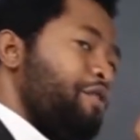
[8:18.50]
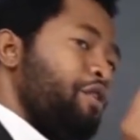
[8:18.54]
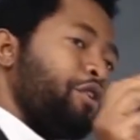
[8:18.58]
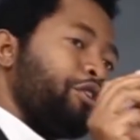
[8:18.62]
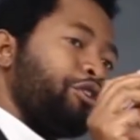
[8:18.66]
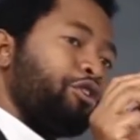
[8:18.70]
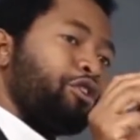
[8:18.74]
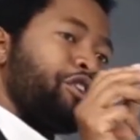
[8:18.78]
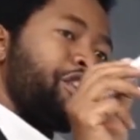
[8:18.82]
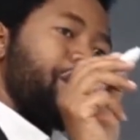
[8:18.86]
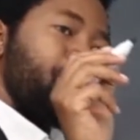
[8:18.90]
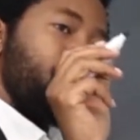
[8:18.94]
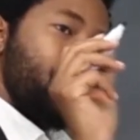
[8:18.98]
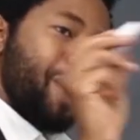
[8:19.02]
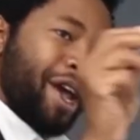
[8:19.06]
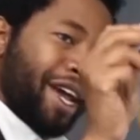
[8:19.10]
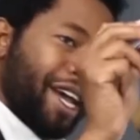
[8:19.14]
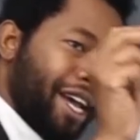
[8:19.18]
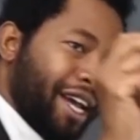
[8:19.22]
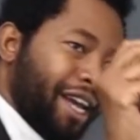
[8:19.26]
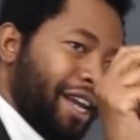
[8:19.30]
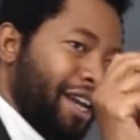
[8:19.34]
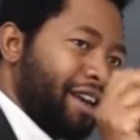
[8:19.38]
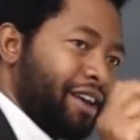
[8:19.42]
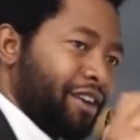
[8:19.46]
also the
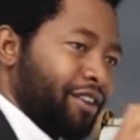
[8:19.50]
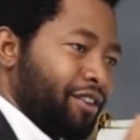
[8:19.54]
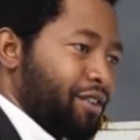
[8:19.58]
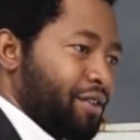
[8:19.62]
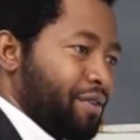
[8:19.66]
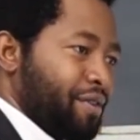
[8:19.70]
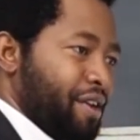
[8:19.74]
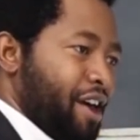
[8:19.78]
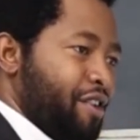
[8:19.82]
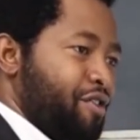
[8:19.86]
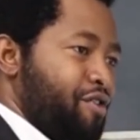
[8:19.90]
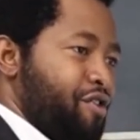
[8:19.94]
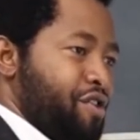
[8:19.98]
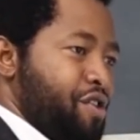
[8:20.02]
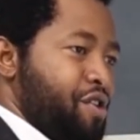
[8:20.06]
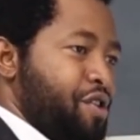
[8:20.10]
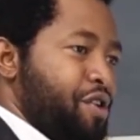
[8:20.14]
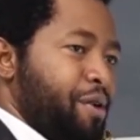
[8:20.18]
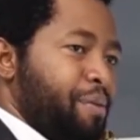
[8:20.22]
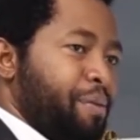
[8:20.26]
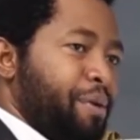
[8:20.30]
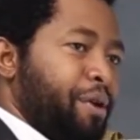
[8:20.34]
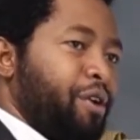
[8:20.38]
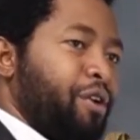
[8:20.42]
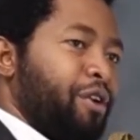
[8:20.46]
weakness of that
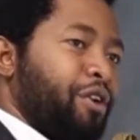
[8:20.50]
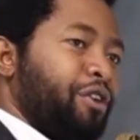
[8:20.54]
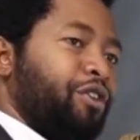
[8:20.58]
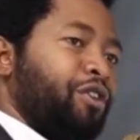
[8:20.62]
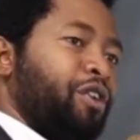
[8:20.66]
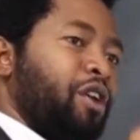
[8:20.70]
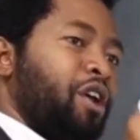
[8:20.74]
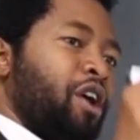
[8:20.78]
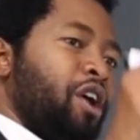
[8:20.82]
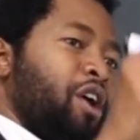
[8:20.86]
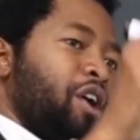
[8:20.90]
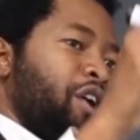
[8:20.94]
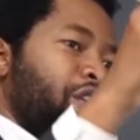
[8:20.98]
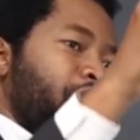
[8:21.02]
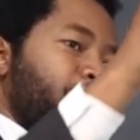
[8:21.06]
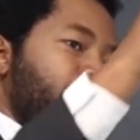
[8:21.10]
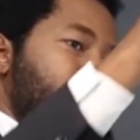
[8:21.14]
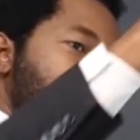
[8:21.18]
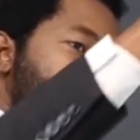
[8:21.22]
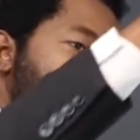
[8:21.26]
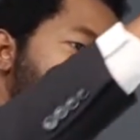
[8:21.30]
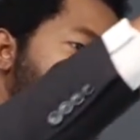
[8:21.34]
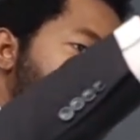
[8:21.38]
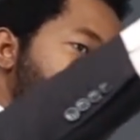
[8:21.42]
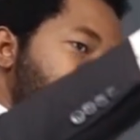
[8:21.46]
theory, because
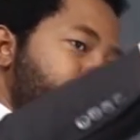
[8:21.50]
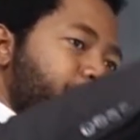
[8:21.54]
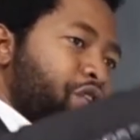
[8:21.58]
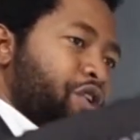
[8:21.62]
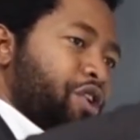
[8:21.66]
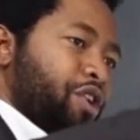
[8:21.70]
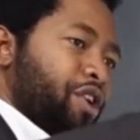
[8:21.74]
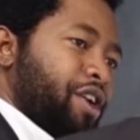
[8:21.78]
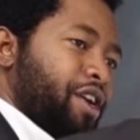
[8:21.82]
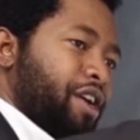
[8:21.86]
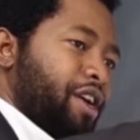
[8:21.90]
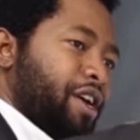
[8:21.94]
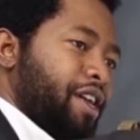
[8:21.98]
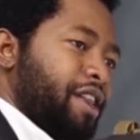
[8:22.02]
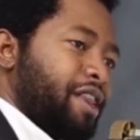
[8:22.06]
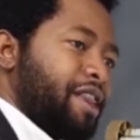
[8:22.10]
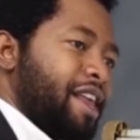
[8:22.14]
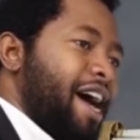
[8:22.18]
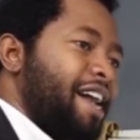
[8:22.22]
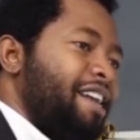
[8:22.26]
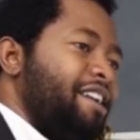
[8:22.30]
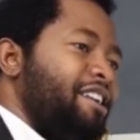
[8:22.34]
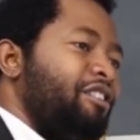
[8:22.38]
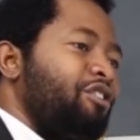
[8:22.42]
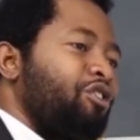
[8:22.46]
no theory
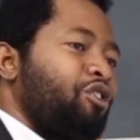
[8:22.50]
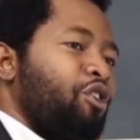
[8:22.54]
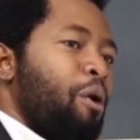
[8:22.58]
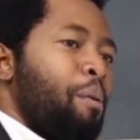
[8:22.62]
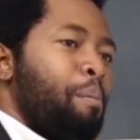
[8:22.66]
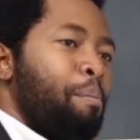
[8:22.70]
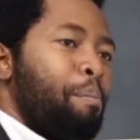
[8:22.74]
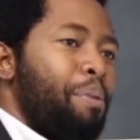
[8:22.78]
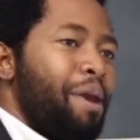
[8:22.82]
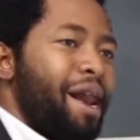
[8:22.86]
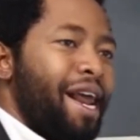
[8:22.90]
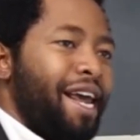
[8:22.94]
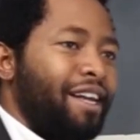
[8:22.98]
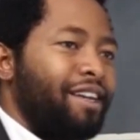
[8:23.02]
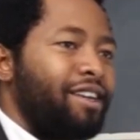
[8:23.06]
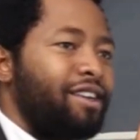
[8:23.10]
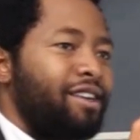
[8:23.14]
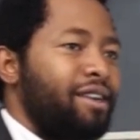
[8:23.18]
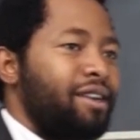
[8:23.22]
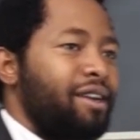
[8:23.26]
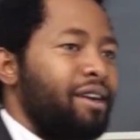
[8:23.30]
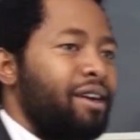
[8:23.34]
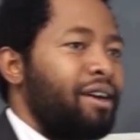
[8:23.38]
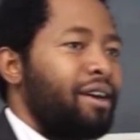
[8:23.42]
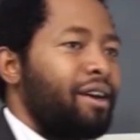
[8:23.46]
that is
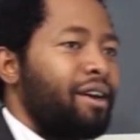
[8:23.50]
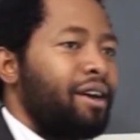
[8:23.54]
complete.